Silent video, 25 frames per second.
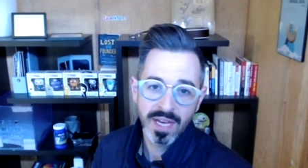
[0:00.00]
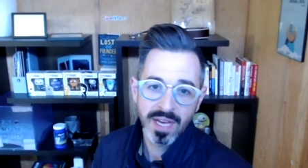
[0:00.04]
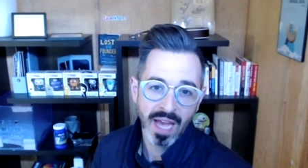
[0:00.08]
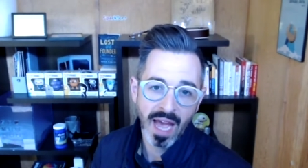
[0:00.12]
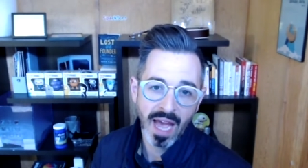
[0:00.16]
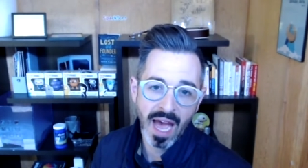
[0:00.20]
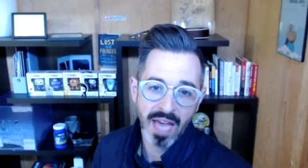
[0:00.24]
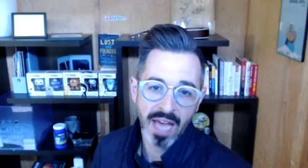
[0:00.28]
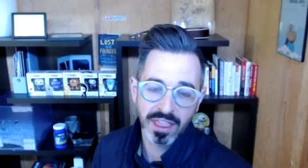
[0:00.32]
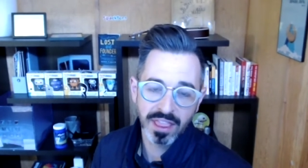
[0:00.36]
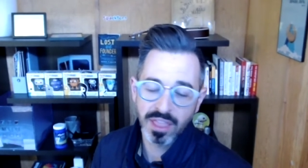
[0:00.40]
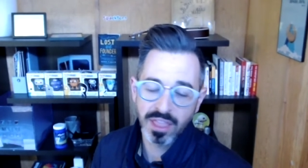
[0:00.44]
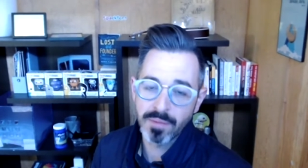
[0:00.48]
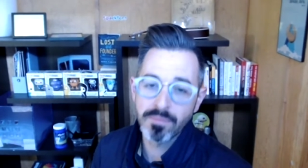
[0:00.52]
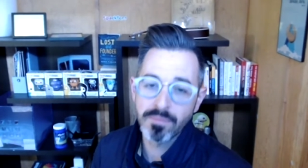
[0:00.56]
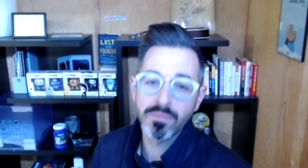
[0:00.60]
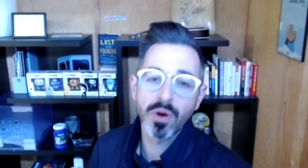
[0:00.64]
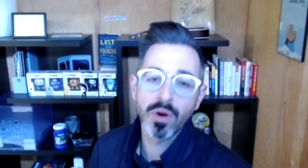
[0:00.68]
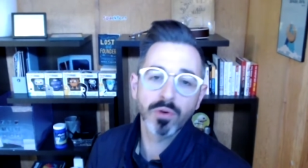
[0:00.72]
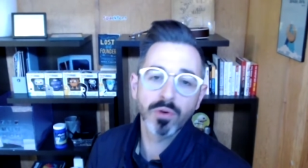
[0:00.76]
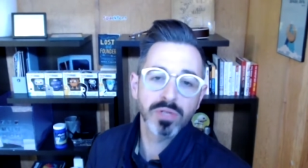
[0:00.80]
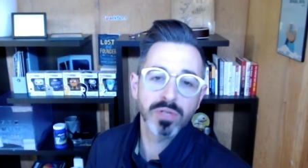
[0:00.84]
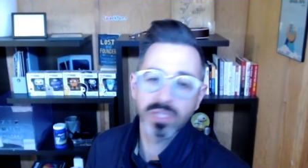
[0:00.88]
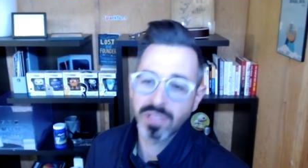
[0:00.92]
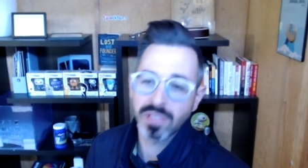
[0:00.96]
at the
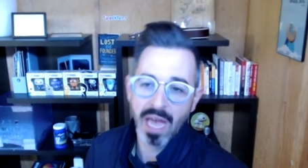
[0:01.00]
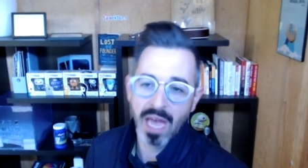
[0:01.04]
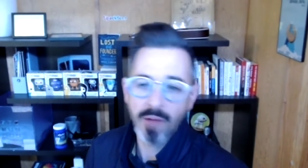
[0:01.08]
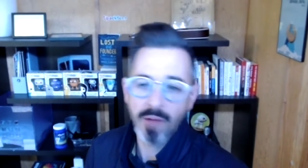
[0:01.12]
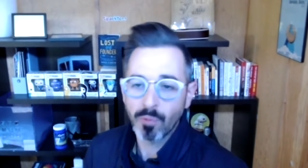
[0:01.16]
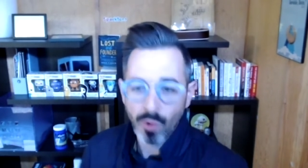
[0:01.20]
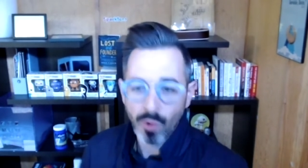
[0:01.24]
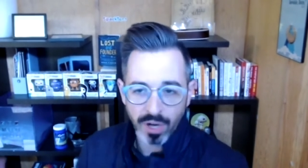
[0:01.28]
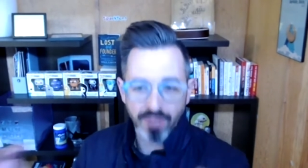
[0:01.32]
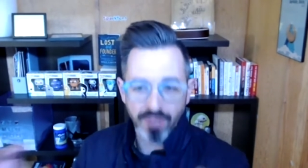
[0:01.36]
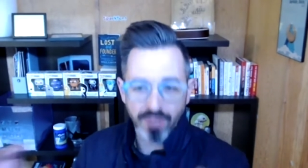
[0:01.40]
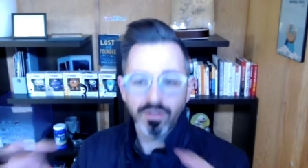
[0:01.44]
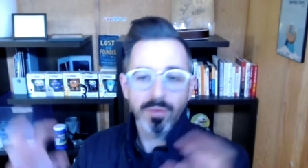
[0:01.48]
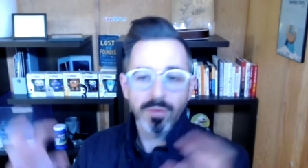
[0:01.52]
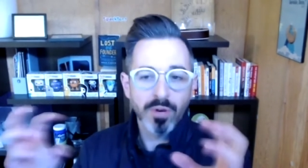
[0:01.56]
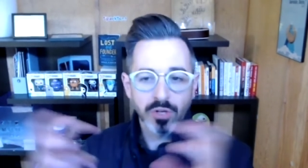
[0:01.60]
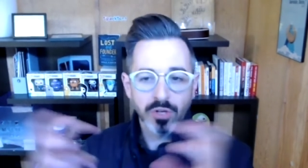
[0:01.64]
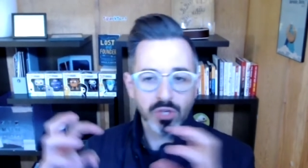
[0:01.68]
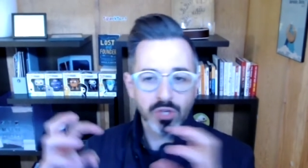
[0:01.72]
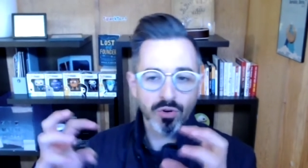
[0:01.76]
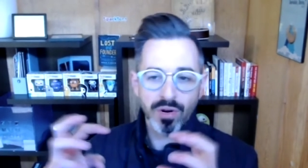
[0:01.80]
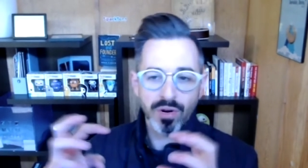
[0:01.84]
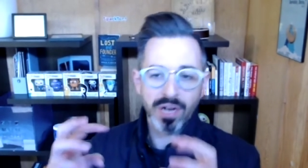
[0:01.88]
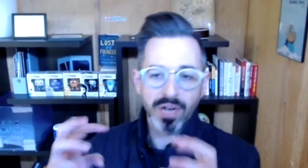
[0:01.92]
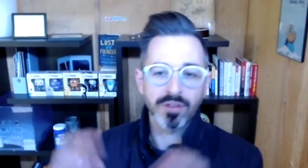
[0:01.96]
most at one of the most
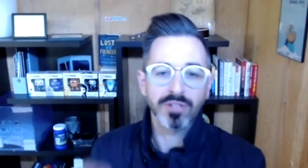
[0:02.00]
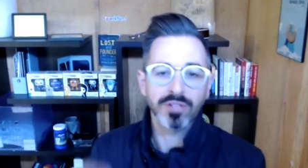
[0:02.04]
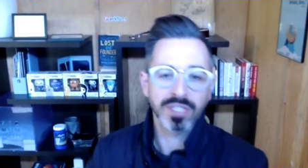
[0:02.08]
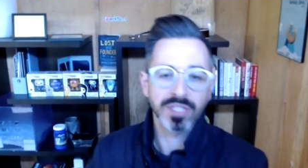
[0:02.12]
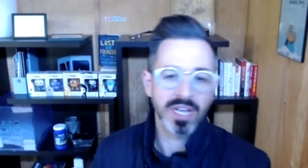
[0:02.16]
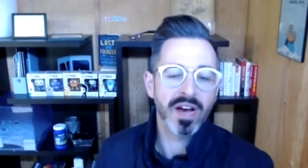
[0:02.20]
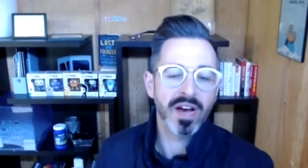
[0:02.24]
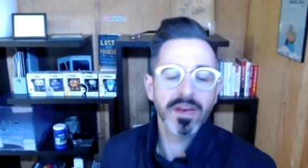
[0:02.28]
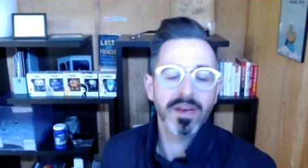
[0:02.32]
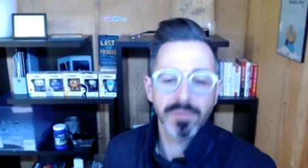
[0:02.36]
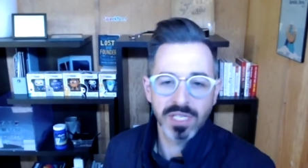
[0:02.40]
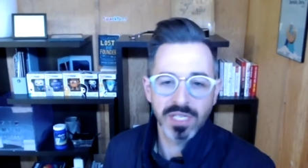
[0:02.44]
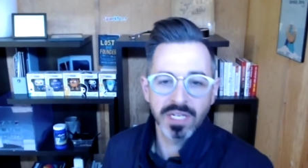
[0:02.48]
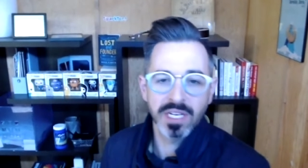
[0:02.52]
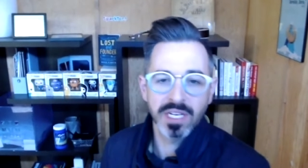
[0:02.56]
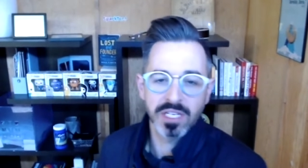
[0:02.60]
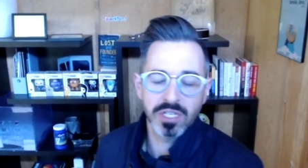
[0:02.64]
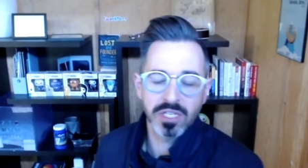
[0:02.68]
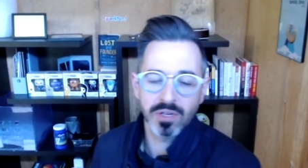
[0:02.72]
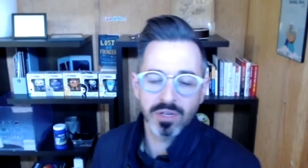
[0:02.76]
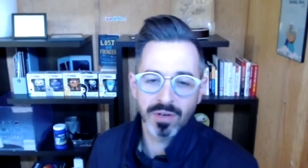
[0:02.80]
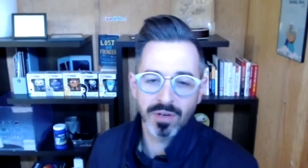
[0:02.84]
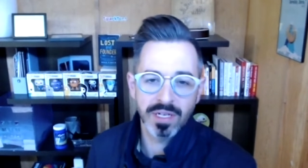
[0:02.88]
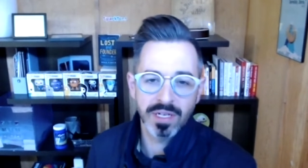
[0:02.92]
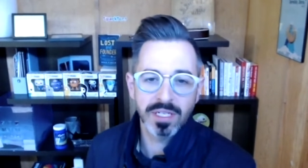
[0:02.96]
critical times in
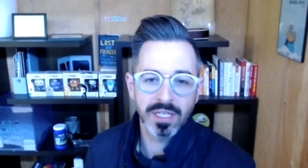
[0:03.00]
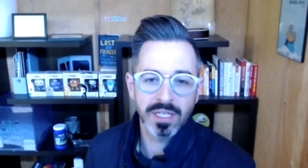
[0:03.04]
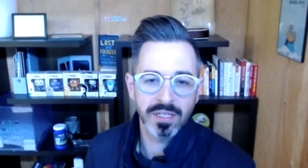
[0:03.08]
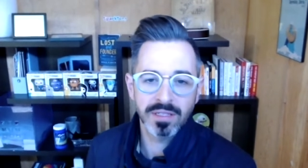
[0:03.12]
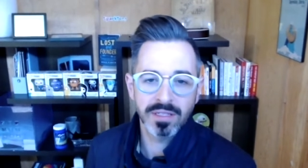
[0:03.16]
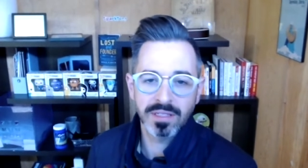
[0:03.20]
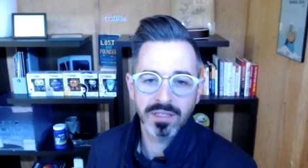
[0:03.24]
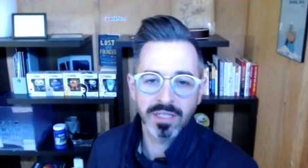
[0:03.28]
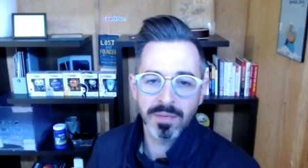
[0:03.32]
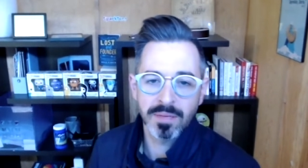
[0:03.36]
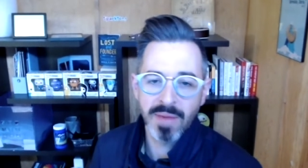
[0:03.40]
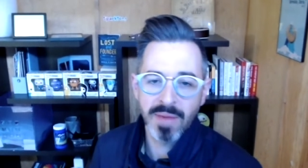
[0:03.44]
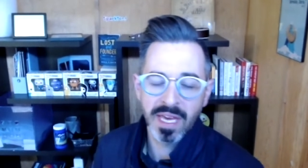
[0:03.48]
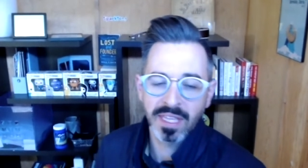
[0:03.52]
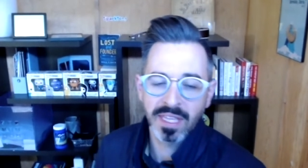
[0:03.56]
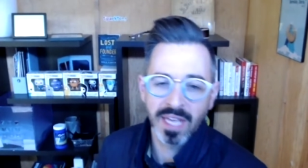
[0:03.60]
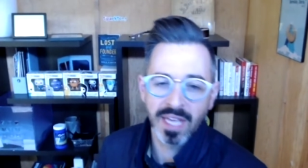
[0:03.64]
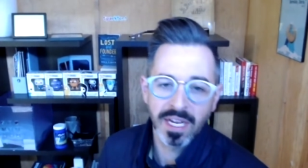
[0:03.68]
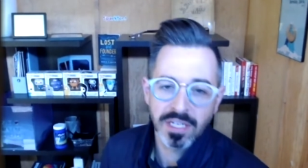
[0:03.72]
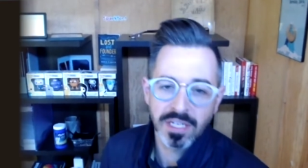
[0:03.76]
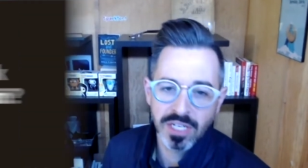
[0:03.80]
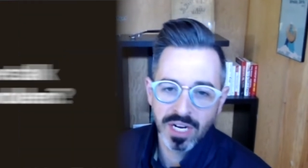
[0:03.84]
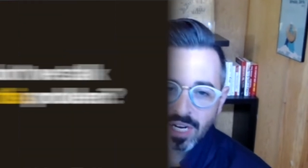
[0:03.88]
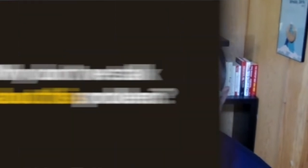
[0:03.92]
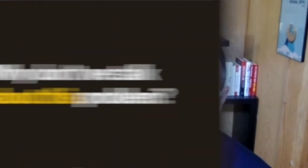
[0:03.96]
history to to make that change